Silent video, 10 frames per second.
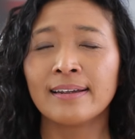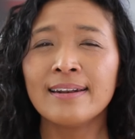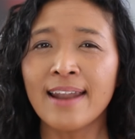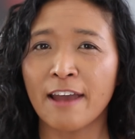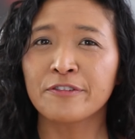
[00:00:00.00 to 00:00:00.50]

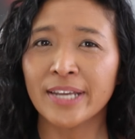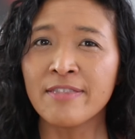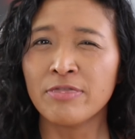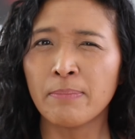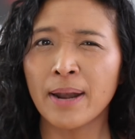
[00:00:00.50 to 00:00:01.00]
left
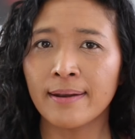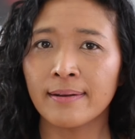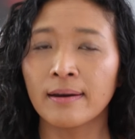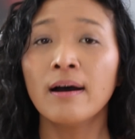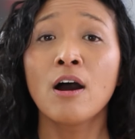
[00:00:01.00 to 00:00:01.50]
in the
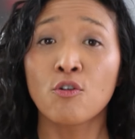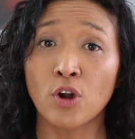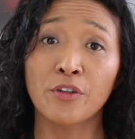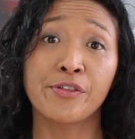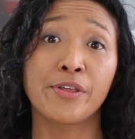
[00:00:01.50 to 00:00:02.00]
blender
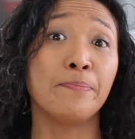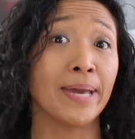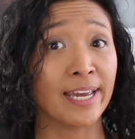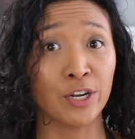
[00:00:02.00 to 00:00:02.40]
rather than being